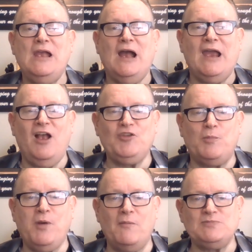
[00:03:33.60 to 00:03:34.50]
I also
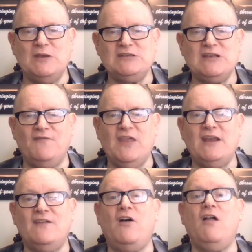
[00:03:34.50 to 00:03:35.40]
promised myself that
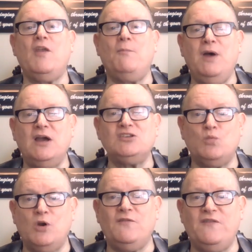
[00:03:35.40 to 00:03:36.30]
if all the bugs
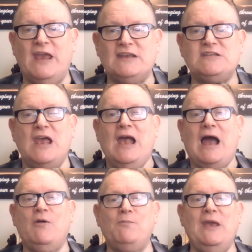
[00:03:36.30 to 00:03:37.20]
were fixed,
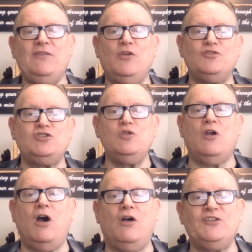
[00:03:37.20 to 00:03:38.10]
I would make those two
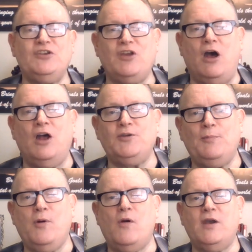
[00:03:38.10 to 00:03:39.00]
calls into
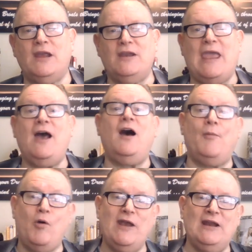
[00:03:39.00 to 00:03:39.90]
Ontraport and
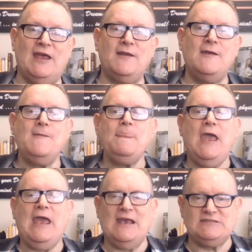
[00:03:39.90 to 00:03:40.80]
Appointlet.
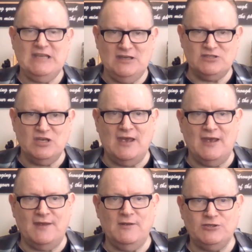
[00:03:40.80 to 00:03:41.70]
As things
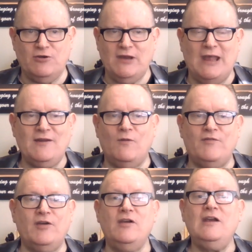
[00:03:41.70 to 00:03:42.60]
uh, turned out,
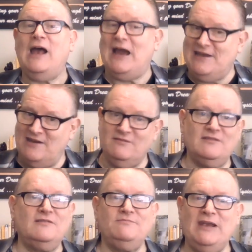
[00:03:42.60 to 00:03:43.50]
however, I
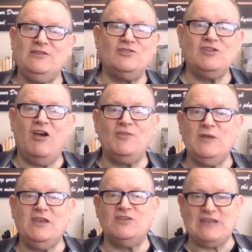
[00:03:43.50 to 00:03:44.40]
didn't make those calls
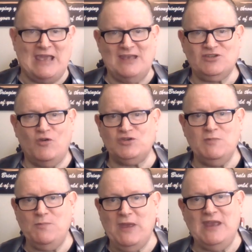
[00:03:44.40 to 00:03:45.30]
because Ask Coach
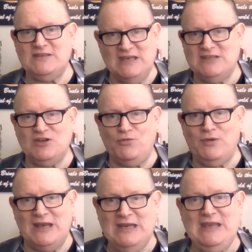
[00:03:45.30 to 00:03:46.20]
B page isn't
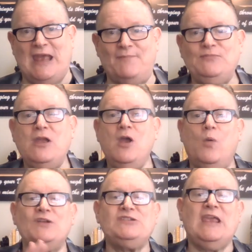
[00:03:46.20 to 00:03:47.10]
ready yet.
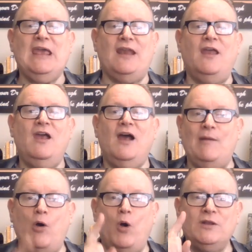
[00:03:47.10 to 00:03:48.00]
Once again,
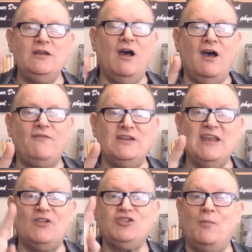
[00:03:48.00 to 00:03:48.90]
I'm holding off
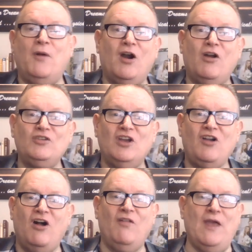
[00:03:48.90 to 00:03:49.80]
until tomorrow to
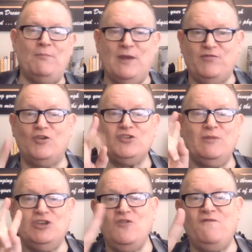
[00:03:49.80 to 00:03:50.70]
call them, but those are going
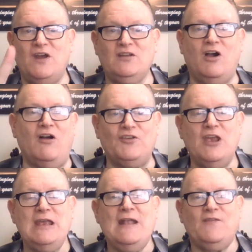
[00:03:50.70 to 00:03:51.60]
to be two fun calls.
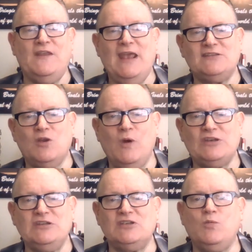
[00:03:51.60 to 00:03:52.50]
The next
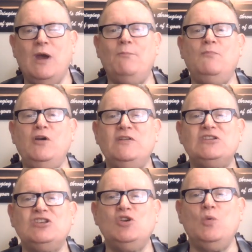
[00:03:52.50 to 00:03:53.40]
question is what movies
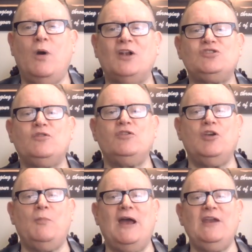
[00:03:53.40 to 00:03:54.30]
did you watch during your
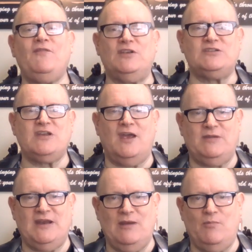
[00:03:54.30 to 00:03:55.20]
mindfulness time
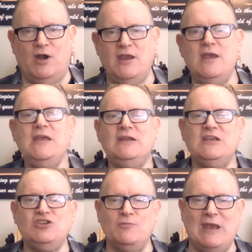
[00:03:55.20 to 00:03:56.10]
today, Marty?
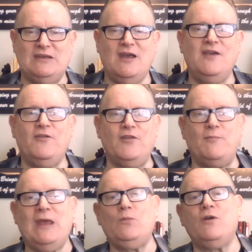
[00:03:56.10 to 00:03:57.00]
Did you make time for
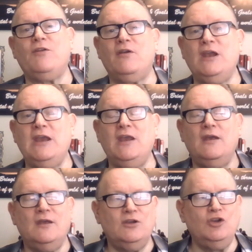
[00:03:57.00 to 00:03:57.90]
them? And were there any
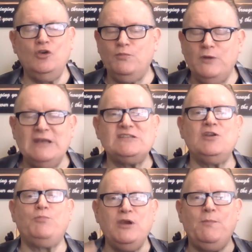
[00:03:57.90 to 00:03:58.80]
new
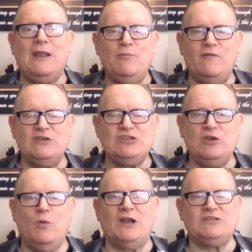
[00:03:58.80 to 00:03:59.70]
instant preplay movies that
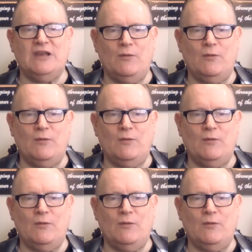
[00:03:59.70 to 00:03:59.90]
you watched today?